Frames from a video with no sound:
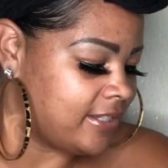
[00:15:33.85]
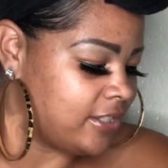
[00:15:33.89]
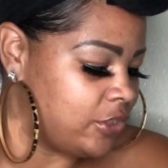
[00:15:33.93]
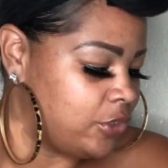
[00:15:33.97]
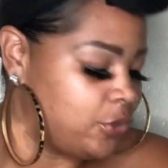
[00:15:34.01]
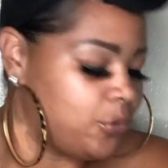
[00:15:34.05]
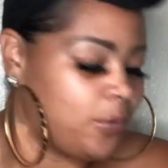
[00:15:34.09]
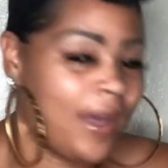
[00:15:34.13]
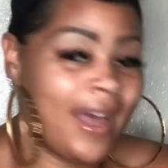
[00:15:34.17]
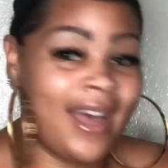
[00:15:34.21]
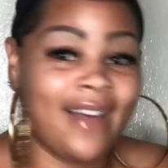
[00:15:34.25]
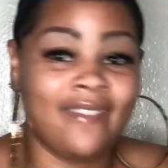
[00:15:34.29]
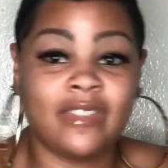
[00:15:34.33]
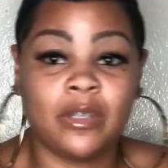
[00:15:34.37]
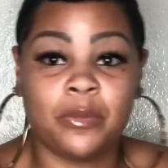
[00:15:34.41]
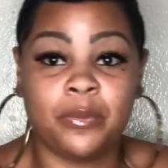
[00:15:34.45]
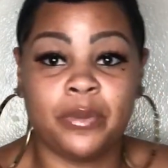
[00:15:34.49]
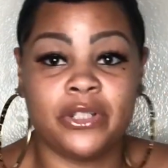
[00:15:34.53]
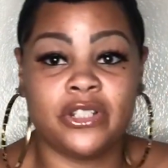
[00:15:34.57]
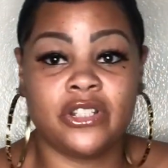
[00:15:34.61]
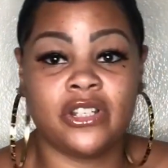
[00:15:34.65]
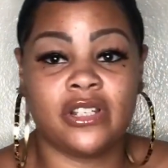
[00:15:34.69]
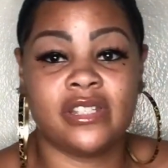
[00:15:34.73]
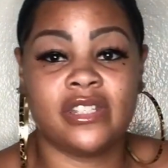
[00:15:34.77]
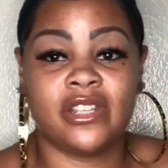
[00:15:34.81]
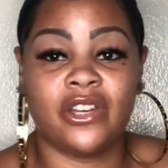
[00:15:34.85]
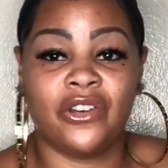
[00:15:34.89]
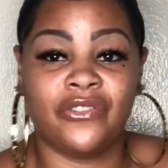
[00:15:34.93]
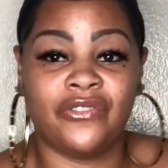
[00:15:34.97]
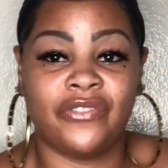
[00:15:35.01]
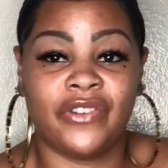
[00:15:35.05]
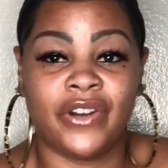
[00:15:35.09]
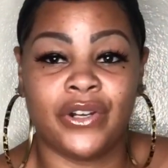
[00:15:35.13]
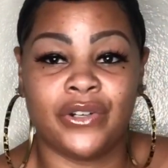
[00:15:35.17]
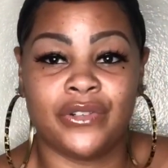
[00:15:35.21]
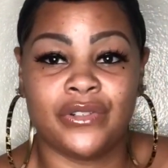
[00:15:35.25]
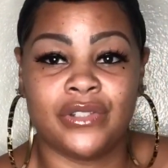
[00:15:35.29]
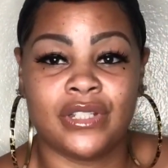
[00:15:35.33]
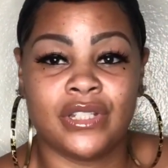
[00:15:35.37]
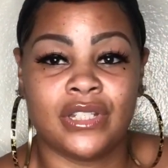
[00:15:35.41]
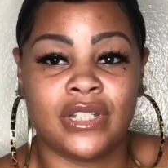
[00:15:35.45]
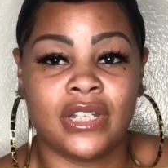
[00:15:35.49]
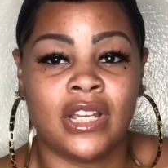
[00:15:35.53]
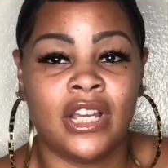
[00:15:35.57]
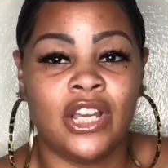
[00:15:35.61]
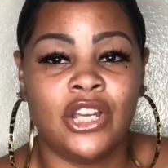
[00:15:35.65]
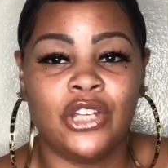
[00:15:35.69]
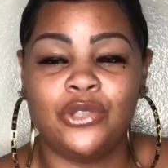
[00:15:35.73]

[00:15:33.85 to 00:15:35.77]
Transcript: you have to put yourself first.